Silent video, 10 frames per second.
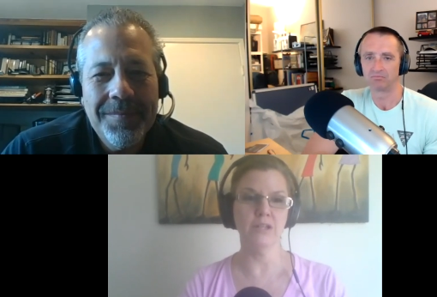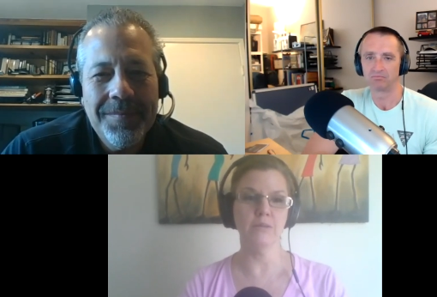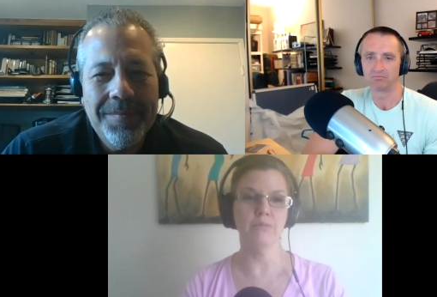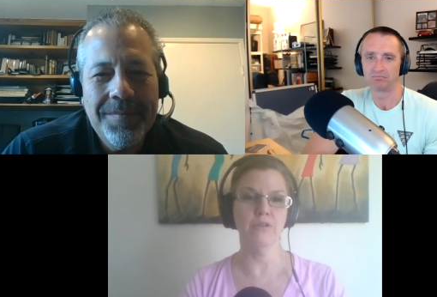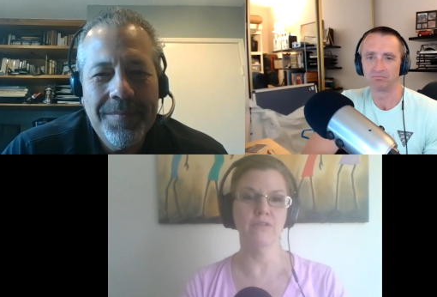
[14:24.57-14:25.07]

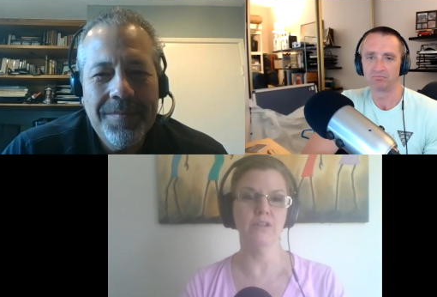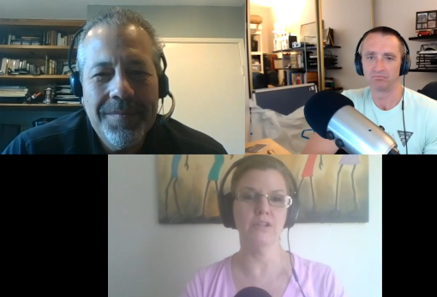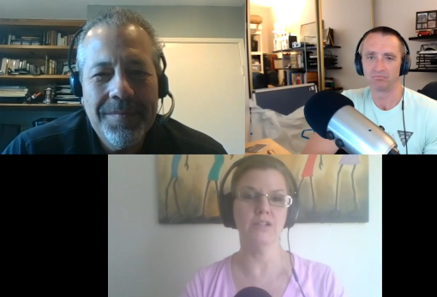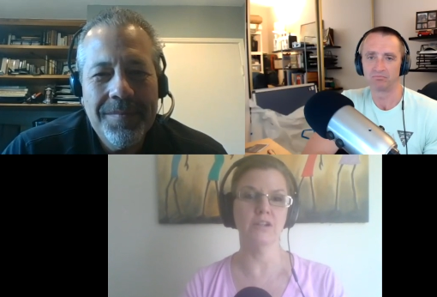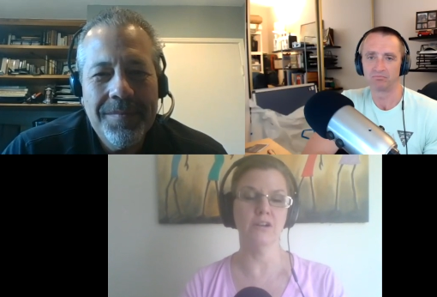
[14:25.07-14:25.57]
Speaker 1: privilege
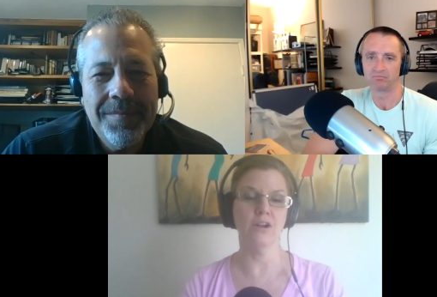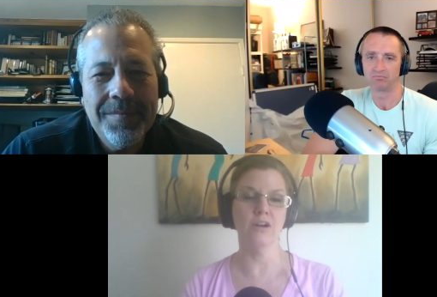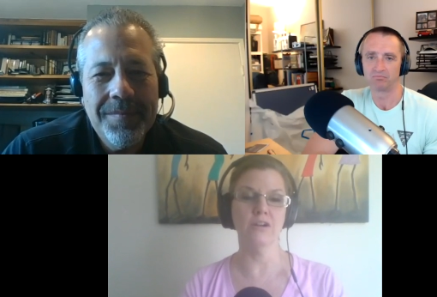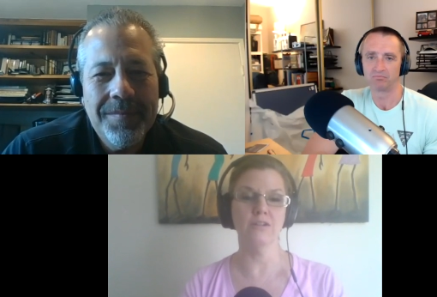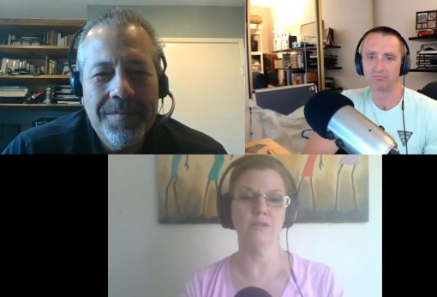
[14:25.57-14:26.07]
and an honor
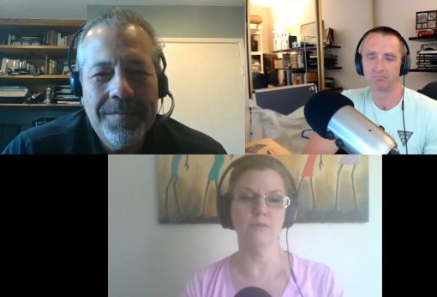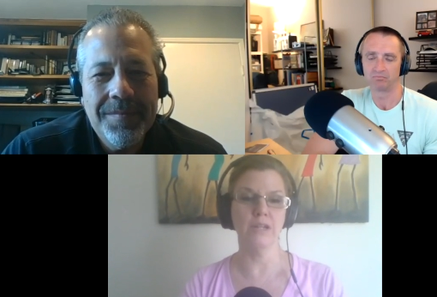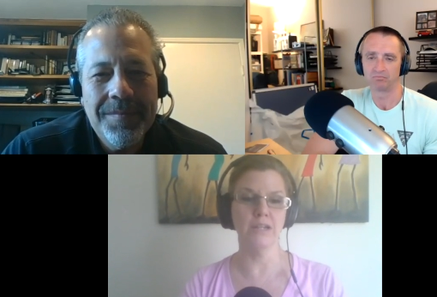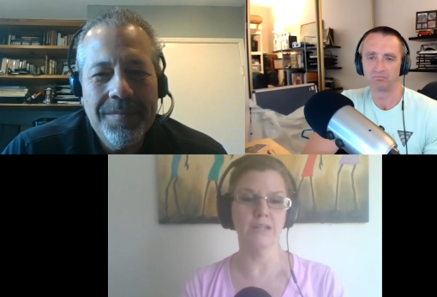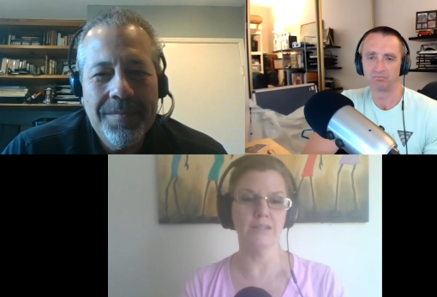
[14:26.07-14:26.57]
to
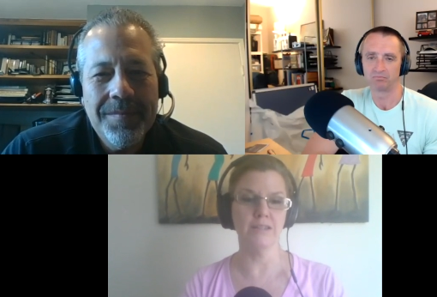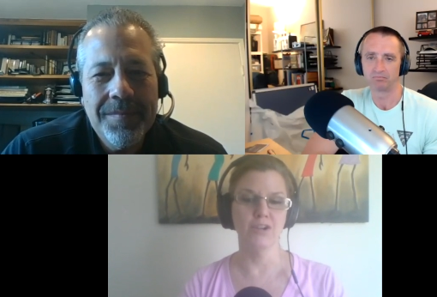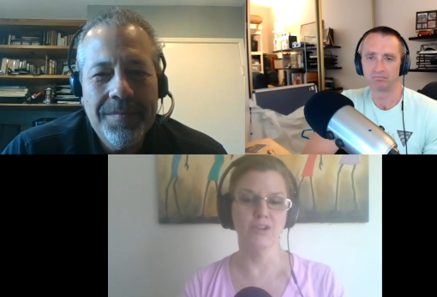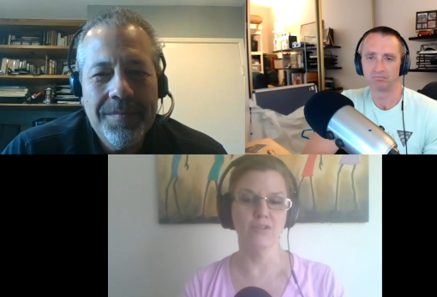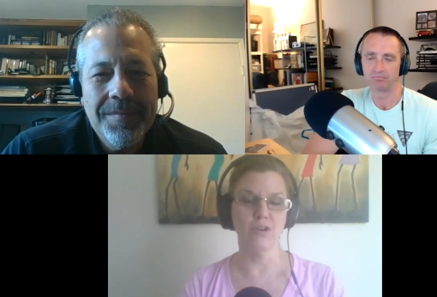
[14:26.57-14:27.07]
witness your
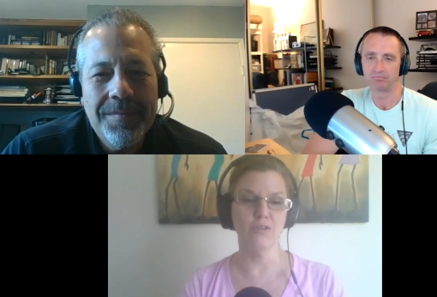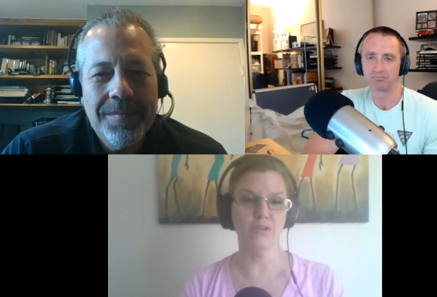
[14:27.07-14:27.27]
growth